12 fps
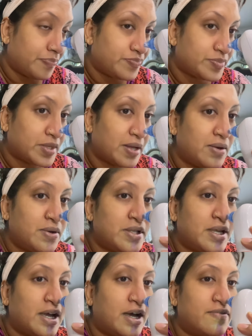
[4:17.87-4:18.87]
Oh, you
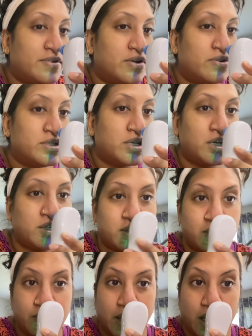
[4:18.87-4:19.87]
have noses. Oh
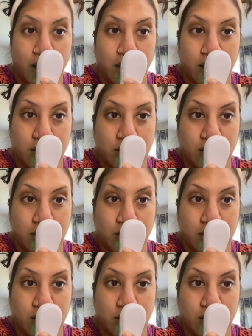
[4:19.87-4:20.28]
my god.